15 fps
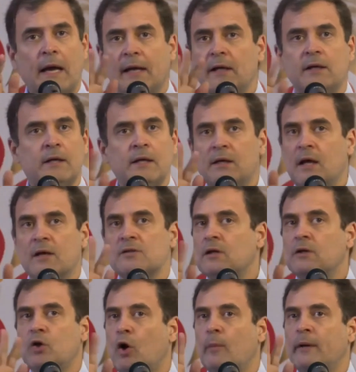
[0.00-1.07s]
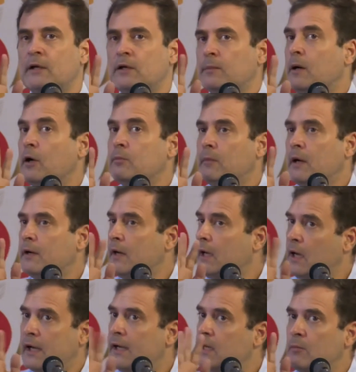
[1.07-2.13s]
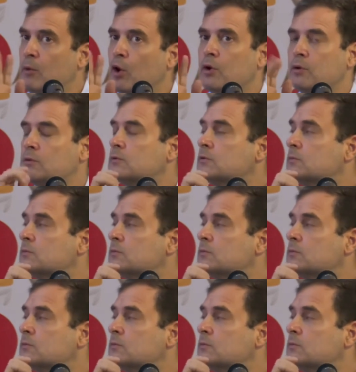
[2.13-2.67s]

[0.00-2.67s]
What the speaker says: And he doesn't comment about MGNREGA anymore.